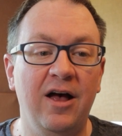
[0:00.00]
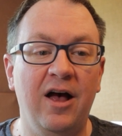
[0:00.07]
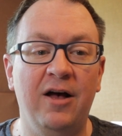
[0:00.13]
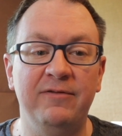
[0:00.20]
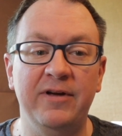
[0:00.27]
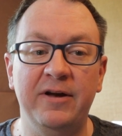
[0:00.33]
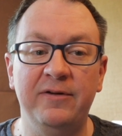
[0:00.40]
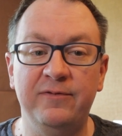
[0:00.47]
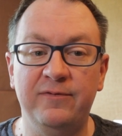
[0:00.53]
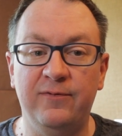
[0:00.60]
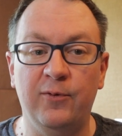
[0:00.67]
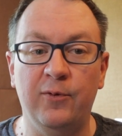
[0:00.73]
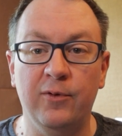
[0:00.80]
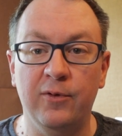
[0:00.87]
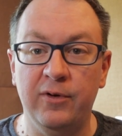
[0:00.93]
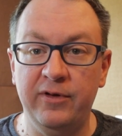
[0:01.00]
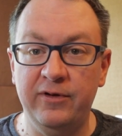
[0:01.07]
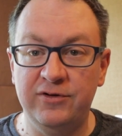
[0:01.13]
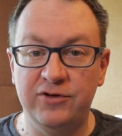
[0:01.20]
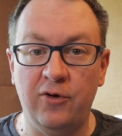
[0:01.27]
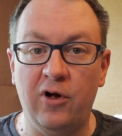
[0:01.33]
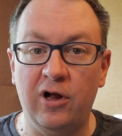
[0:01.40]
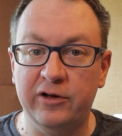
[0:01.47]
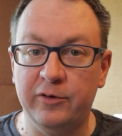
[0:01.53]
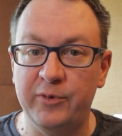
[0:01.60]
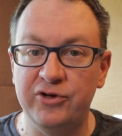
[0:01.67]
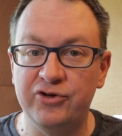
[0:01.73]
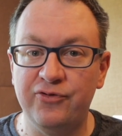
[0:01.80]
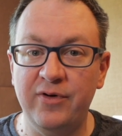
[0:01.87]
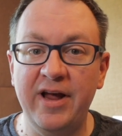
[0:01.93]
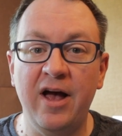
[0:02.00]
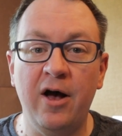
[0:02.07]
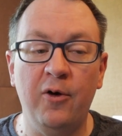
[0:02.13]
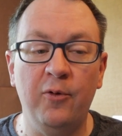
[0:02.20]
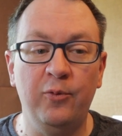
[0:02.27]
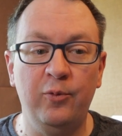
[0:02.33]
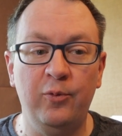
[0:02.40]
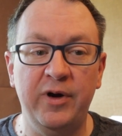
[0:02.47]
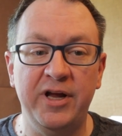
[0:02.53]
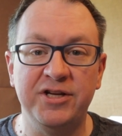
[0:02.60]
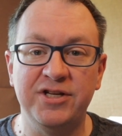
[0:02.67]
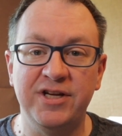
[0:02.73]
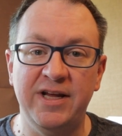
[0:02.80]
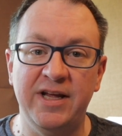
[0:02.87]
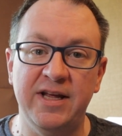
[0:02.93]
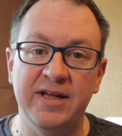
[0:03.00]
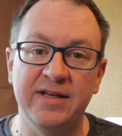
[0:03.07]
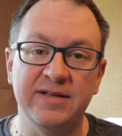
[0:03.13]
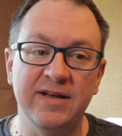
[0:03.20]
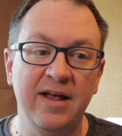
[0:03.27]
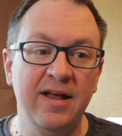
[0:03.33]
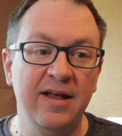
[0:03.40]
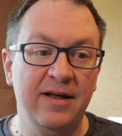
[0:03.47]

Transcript: of it for the Joel Alterman Trio, which is,